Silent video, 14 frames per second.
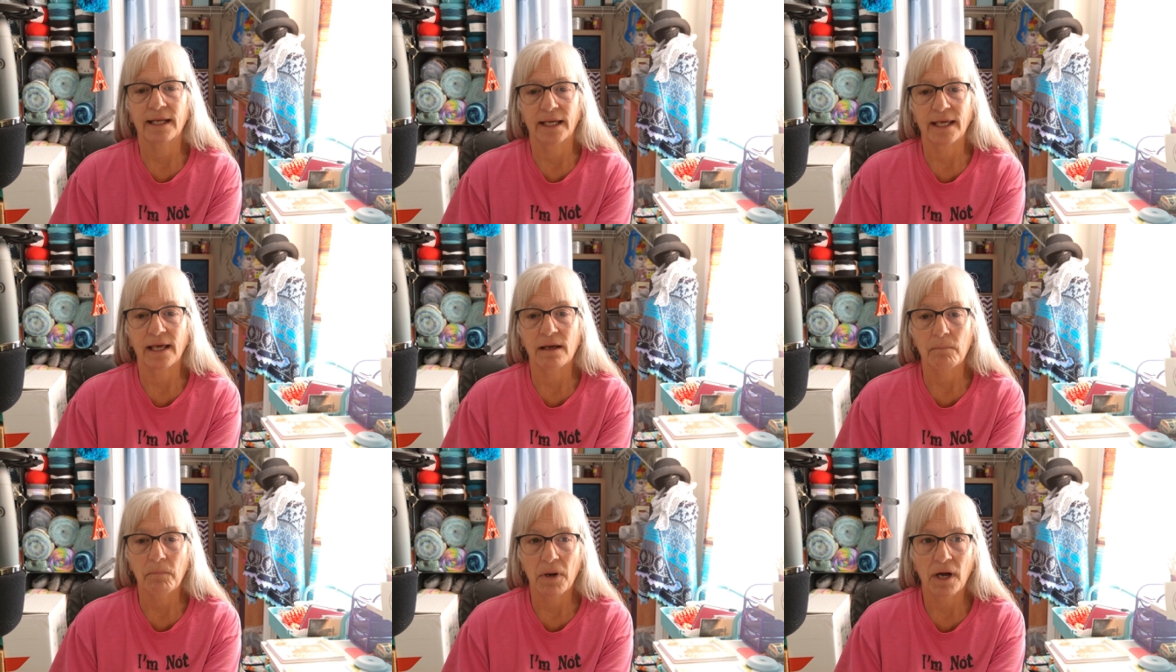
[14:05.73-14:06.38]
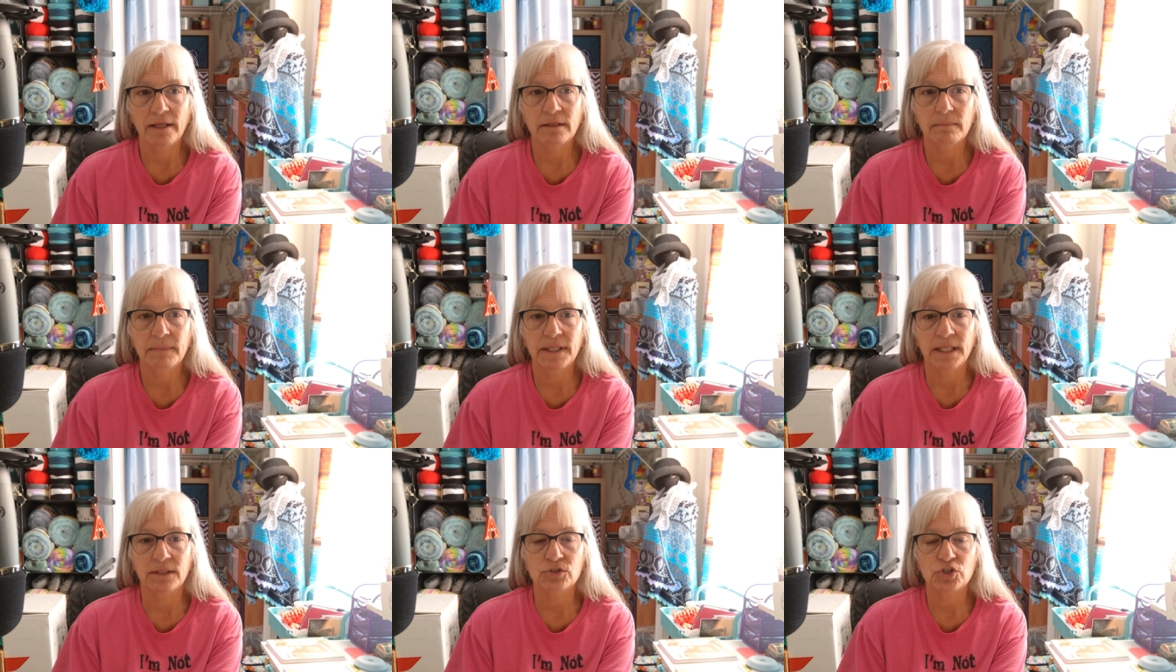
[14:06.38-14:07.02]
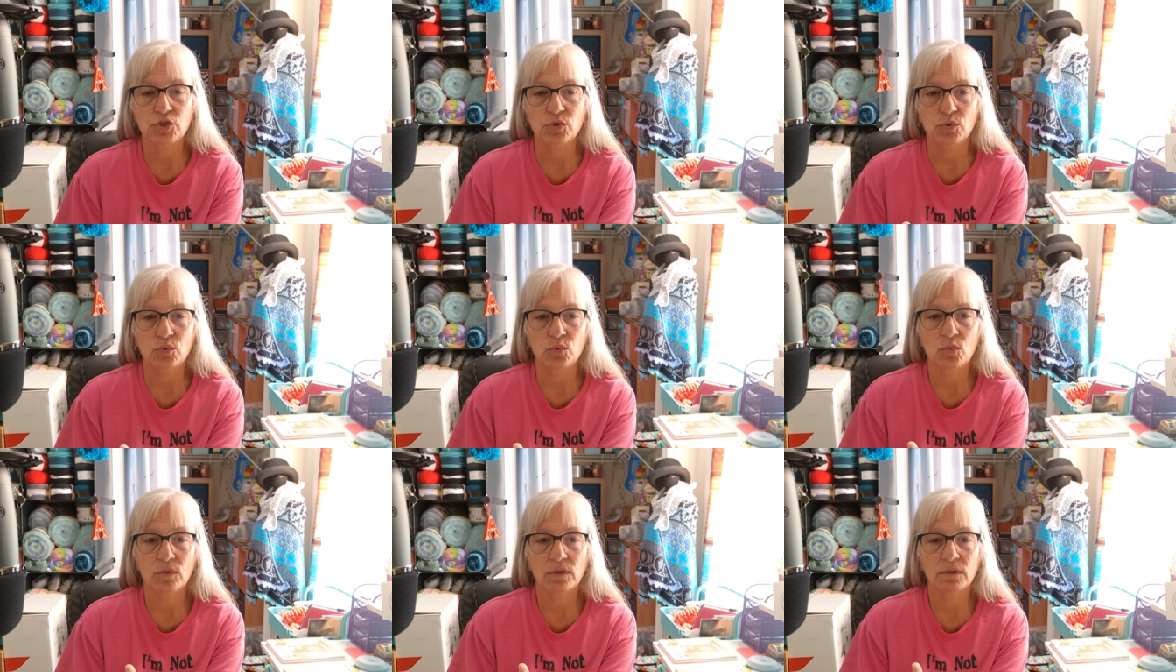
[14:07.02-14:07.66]
I can combine them
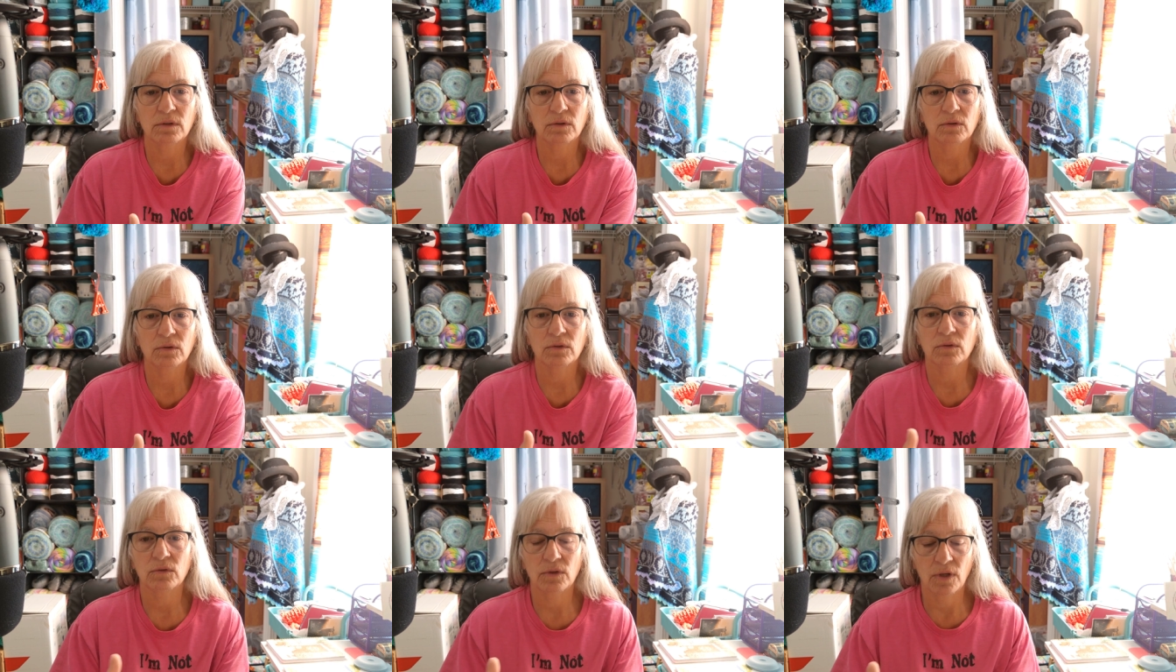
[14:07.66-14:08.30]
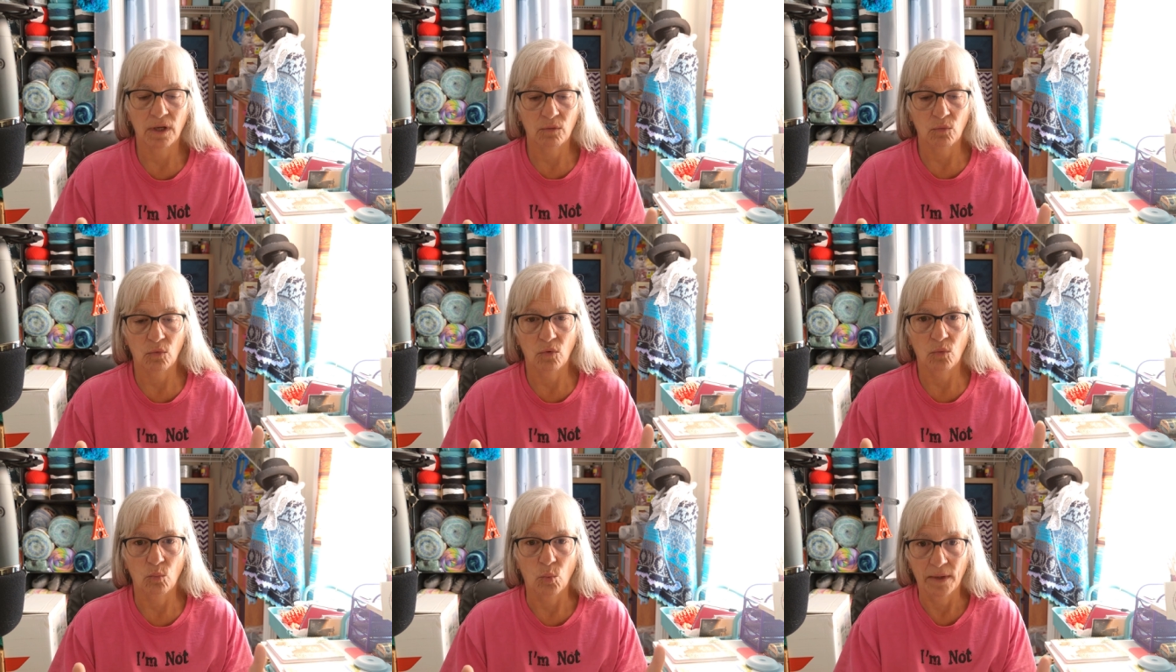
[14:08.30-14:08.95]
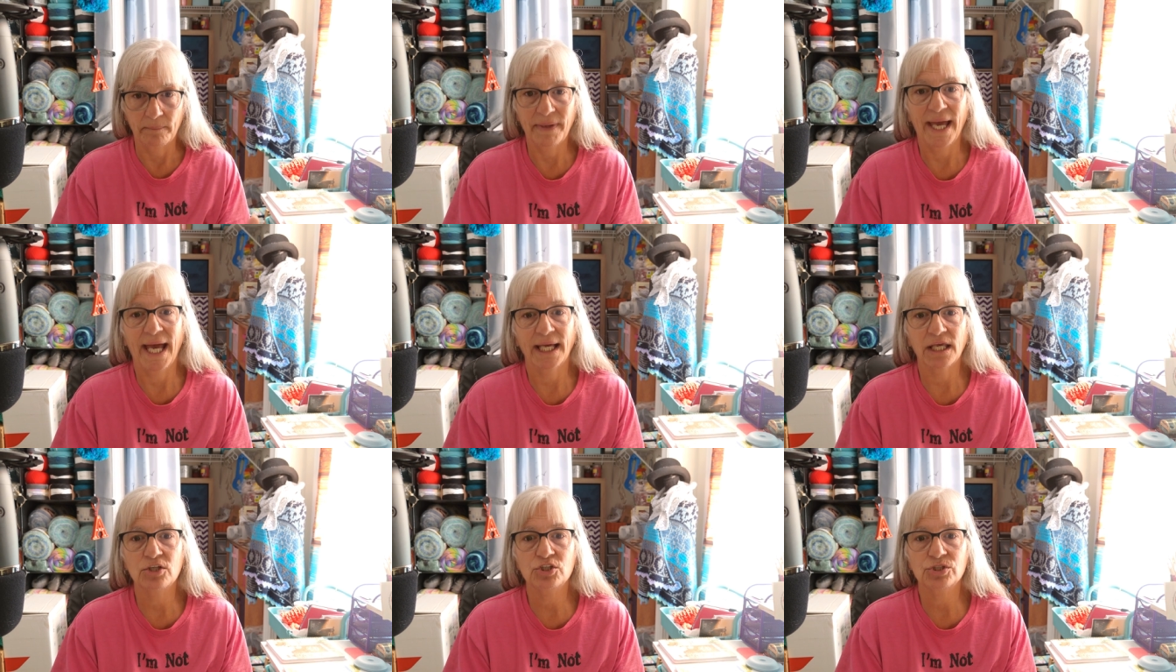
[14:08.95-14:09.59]
into one
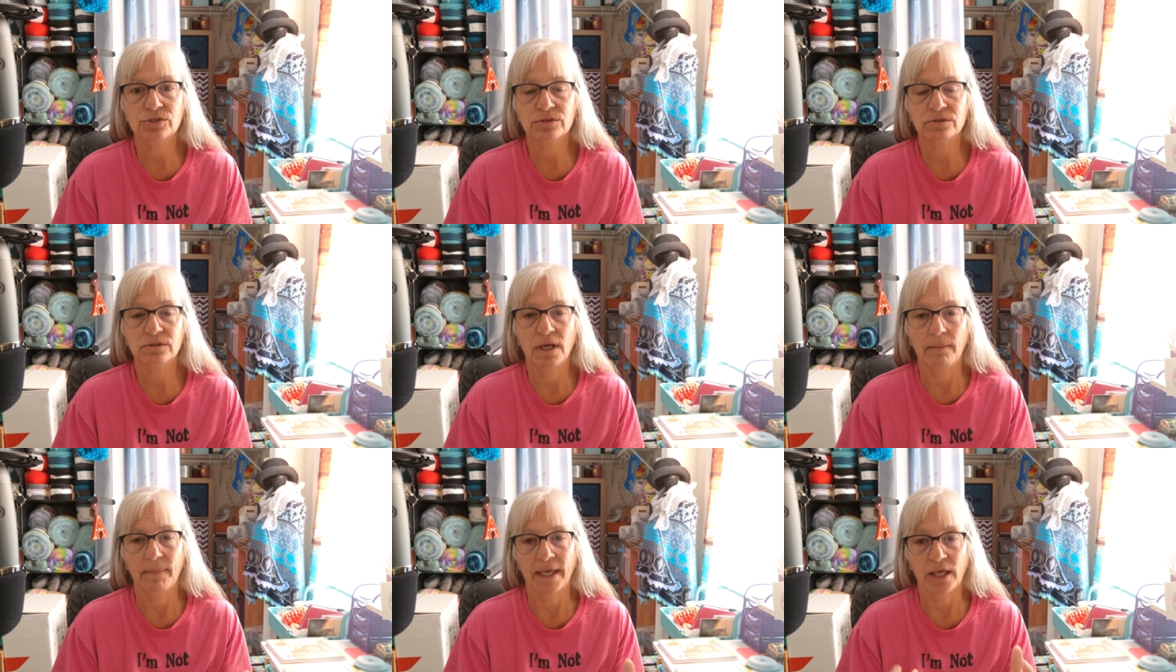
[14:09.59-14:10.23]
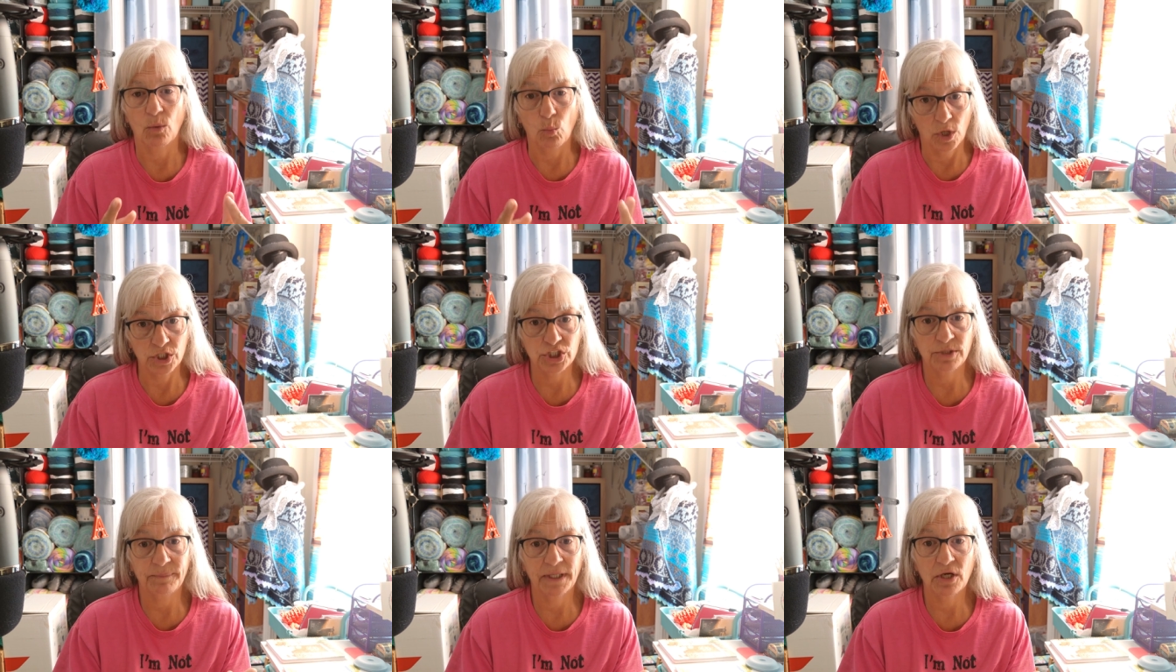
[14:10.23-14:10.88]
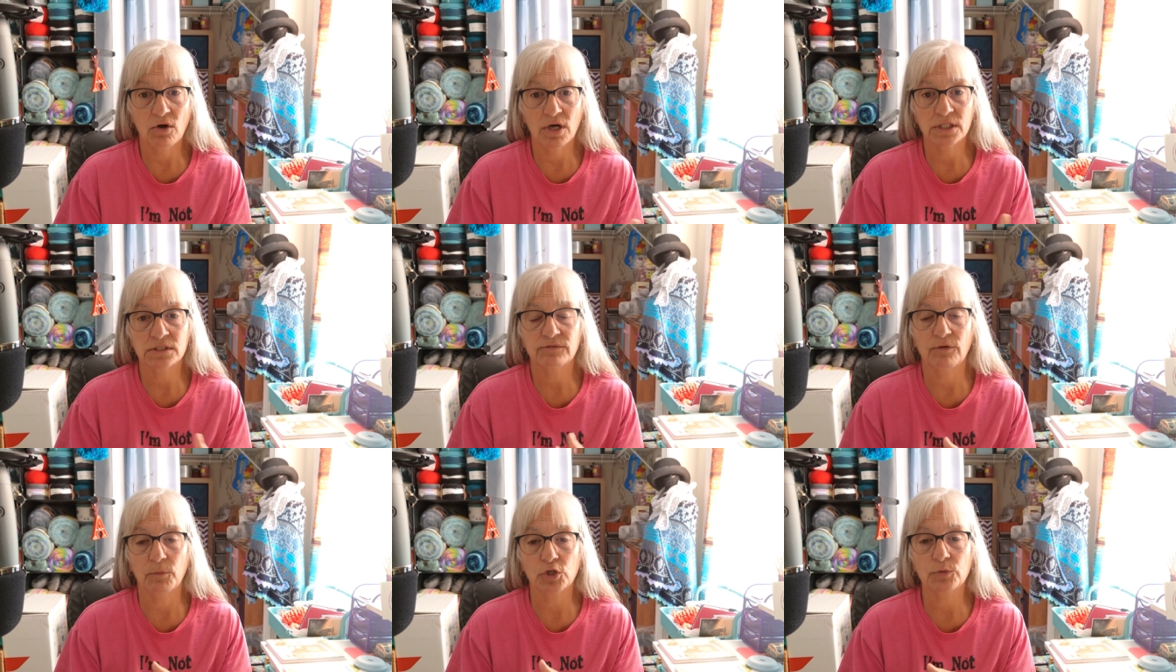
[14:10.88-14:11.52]
package and make it one shipping cost
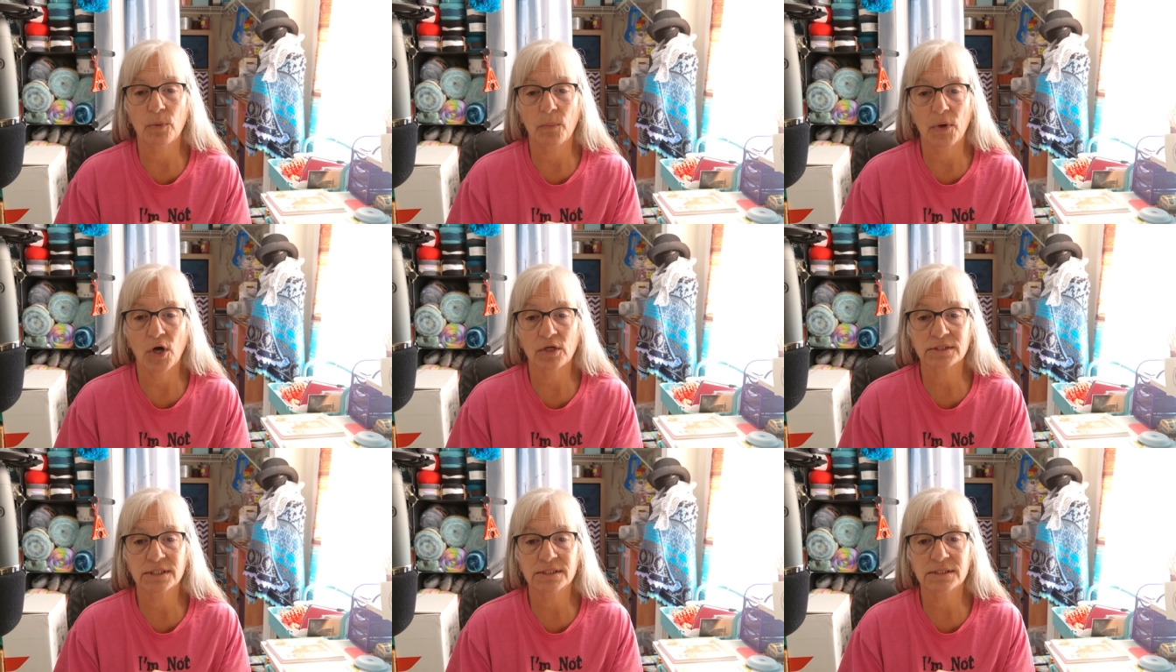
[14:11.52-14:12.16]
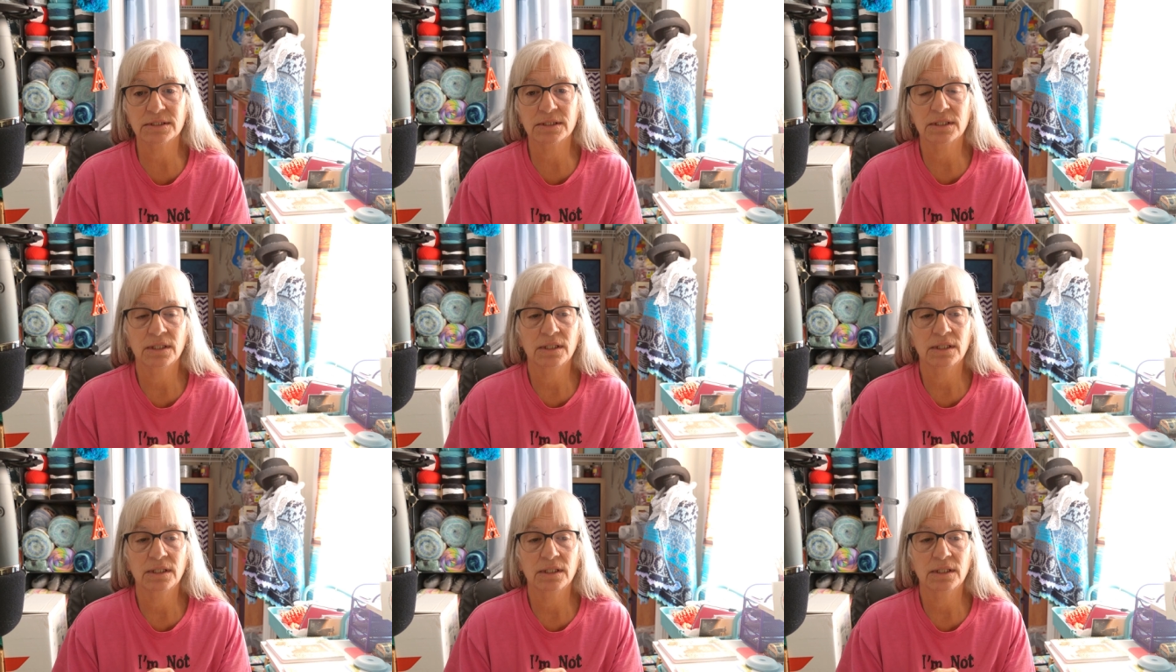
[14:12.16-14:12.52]
for multiple boxes.